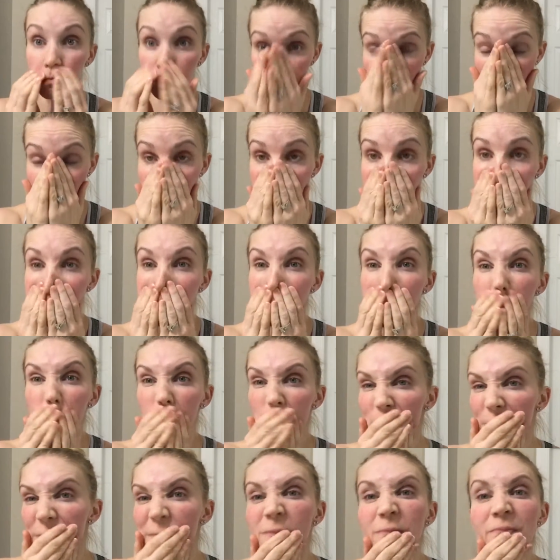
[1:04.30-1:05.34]
I put it all over
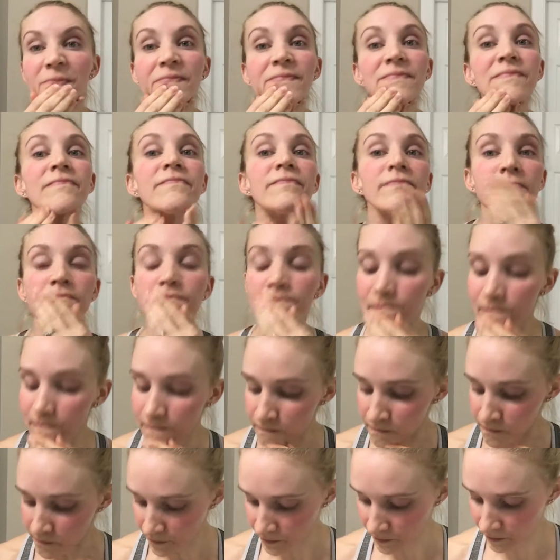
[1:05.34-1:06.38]
my
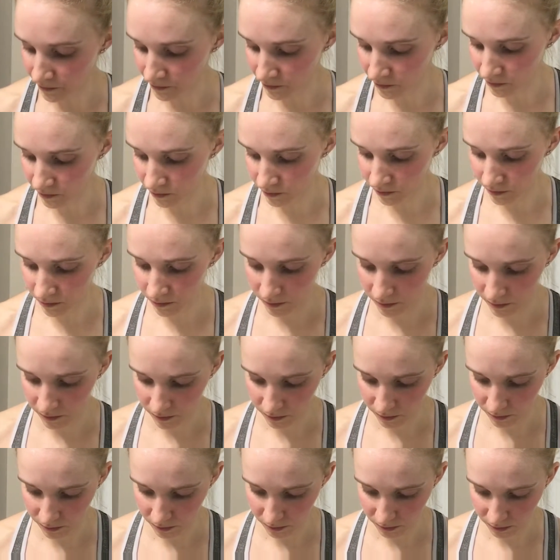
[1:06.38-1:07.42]
face.
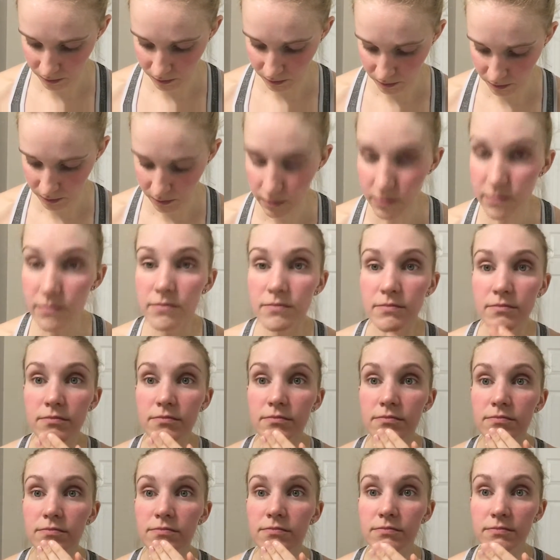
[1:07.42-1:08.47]
Put a little bit
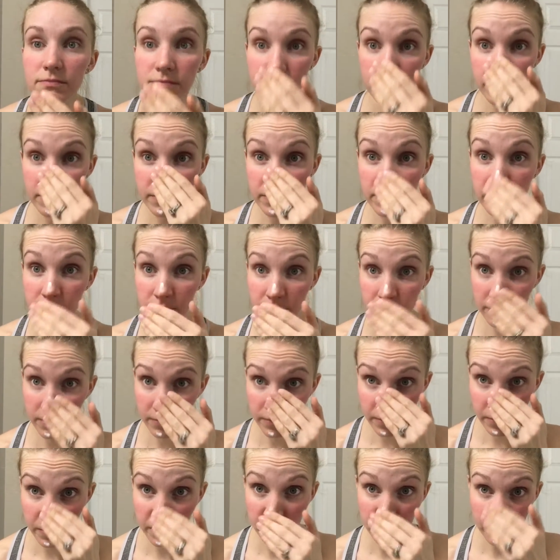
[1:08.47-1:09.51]
extra on my chin and
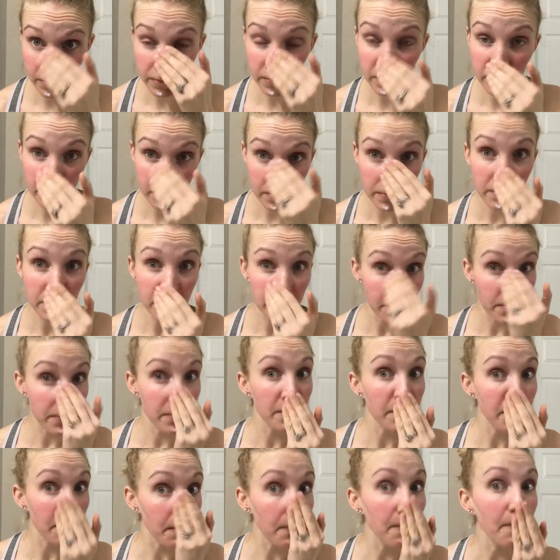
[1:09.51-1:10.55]
nose because those tend to be
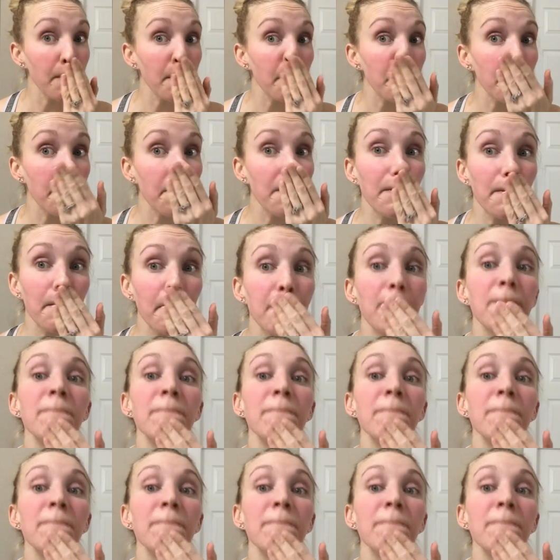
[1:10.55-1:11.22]
really dry for me.